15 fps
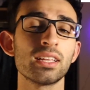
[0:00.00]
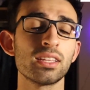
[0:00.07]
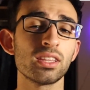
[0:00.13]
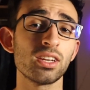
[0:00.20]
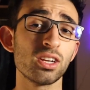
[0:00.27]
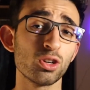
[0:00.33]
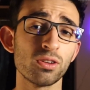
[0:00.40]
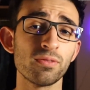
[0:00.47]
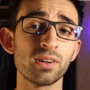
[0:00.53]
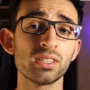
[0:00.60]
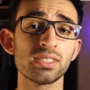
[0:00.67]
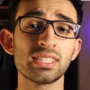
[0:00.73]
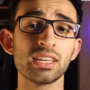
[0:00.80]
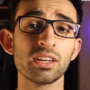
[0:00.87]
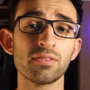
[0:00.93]
the
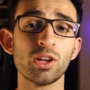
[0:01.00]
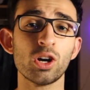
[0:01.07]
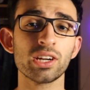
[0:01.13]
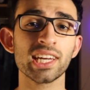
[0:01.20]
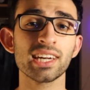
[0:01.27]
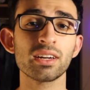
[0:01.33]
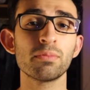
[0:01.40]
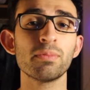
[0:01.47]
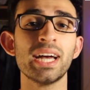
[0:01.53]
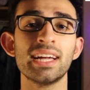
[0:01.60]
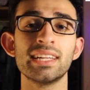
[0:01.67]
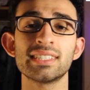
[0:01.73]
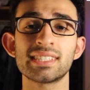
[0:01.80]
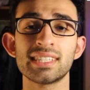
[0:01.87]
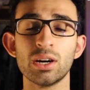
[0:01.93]
University of Nottingham
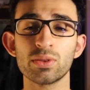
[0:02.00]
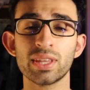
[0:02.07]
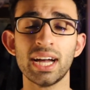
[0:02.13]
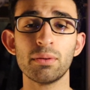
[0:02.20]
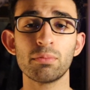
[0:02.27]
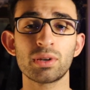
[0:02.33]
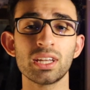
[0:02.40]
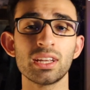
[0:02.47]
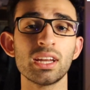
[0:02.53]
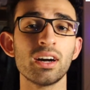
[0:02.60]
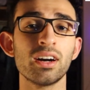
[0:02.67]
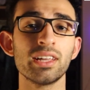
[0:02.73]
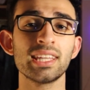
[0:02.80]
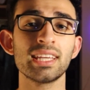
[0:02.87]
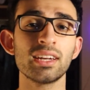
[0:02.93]
and Southampton
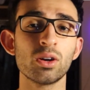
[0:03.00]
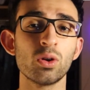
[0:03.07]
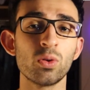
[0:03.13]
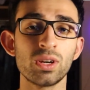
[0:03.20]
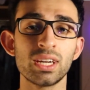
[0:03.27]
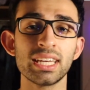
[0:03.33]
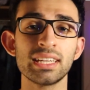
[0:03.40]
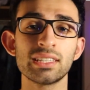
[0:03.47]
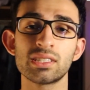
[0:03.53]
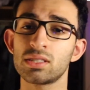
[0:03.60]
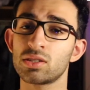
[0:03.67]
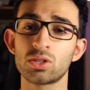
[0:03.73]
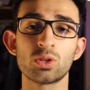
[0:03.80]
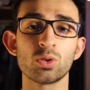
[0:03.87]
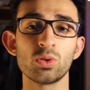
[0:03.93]
are the only
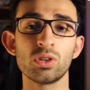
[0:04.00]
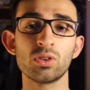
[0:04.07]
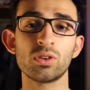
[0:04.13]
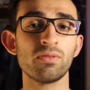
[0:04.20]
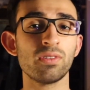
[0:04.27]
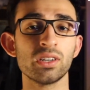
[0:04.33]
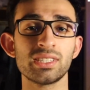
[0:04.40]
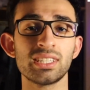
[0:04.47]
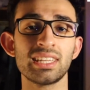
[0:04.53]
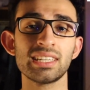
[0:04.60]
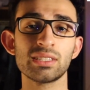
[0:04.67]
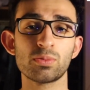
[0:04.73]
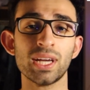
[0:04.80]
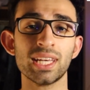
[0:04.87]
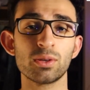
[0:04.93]
two
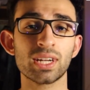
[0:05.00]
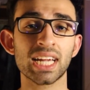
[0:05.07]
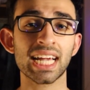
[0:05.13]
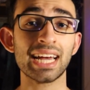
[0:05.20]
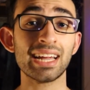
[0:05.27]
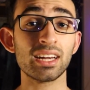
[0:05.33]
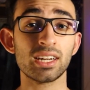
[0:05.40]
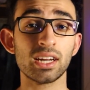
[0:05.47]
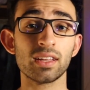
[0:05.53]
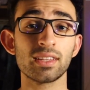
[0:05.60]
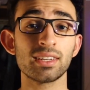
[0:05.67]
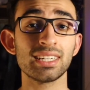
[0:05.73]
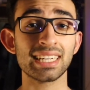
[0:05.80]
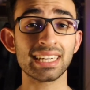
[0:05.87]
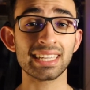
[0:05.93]
universities where you can get
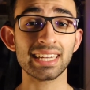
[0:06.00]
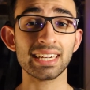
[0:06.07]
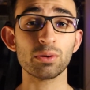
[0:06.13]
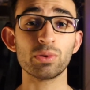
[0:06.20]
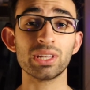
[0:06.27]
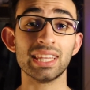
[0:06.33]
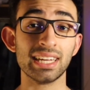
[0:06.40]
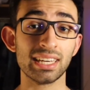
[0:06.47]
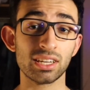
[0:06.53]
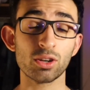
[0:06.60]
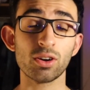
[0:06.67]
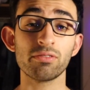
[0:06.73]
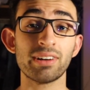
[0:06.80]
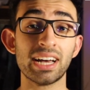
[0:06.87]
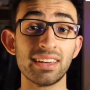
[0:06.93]
another degree within
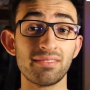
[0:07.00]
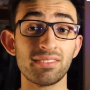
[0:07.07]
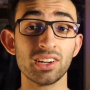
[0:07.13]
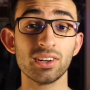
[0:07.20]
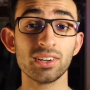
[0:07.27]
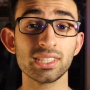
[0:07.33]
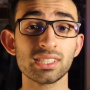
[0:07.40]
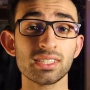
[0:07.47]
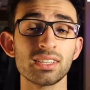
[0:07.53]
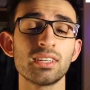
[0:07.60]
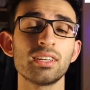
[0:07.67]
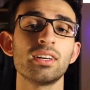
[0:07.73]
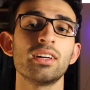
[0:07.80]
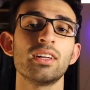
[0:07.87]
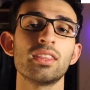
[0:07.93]
your 5 years,
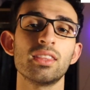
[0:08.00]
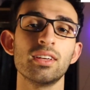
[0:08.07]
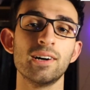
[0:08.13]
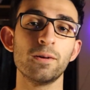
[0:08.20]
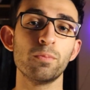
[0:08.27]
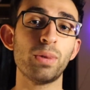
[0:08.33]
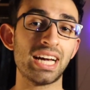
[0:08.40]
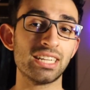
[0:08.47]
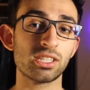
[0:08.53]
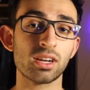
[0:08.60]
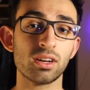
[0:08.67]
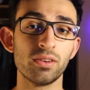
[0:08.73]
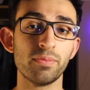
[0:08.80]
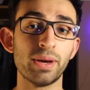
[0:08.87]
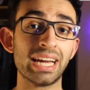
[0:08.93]
the
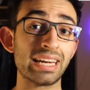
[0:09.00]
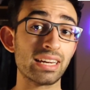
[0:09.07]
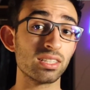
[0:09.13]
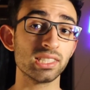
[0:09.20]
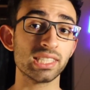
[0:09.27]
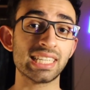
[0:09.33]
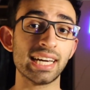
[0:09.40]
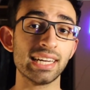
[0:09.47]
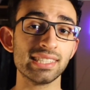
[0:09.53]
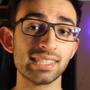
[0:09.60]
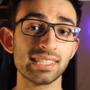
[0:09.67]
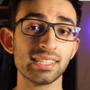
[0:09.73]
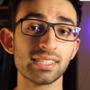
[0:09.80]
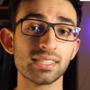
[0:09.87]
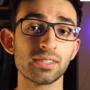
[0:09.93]
Bachelor of Medical
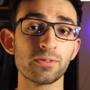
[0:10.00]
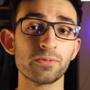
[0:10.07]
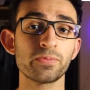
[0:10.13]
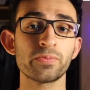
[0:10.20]
Sciences.